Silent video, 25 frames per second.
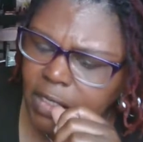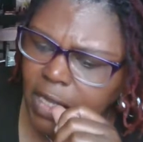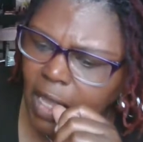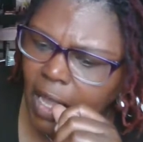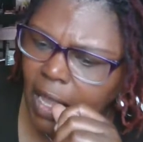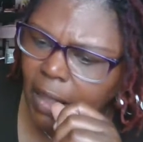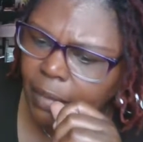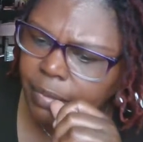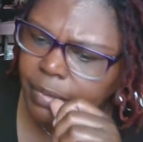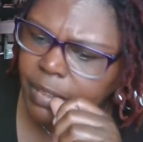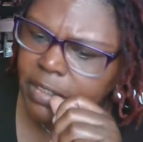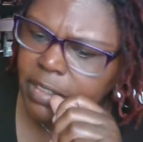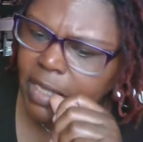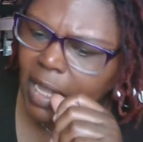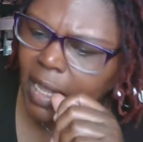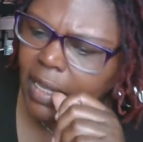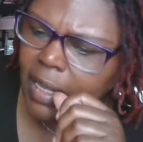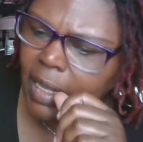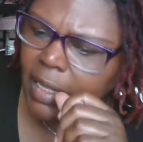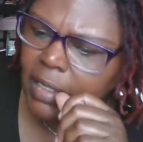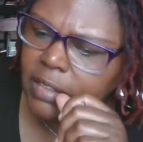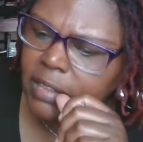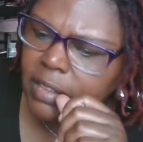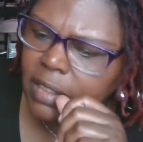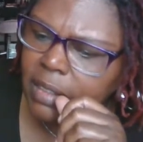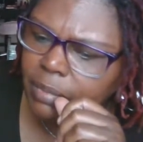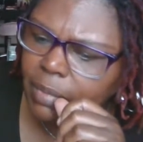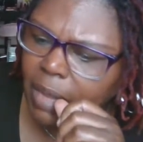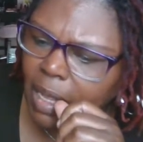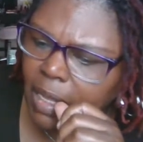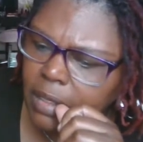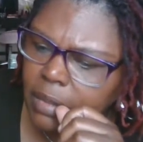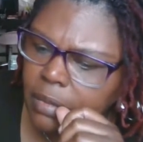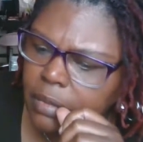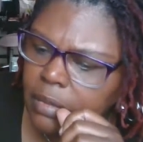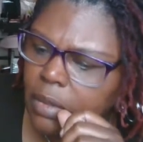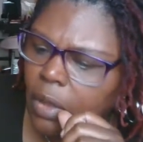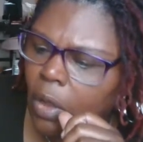tab? Because I can't see my,
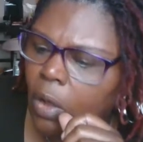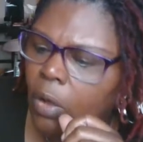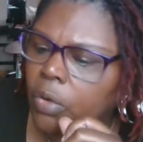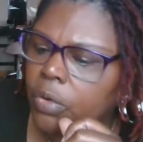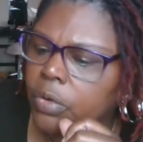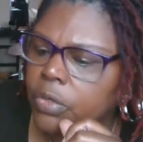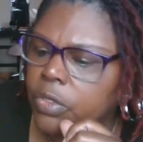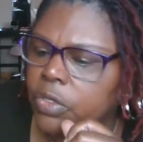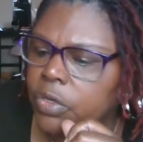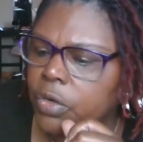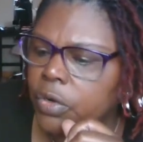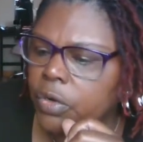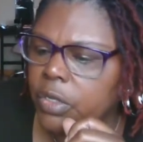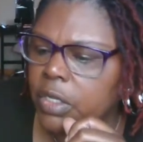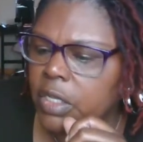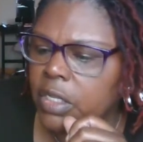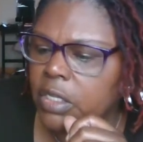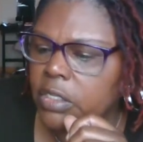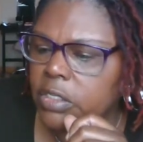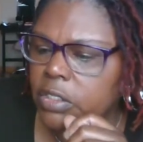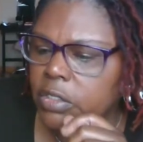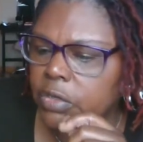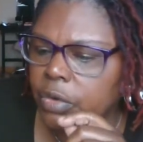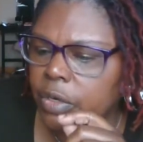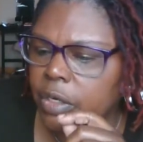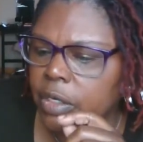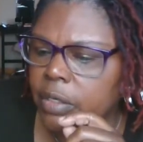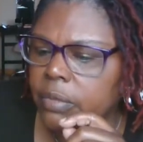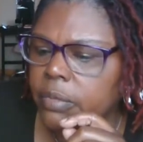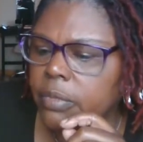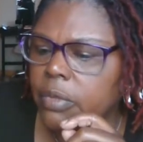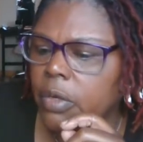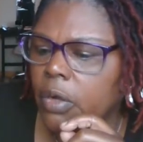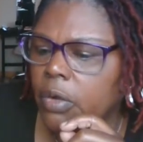oh, you're Eastern.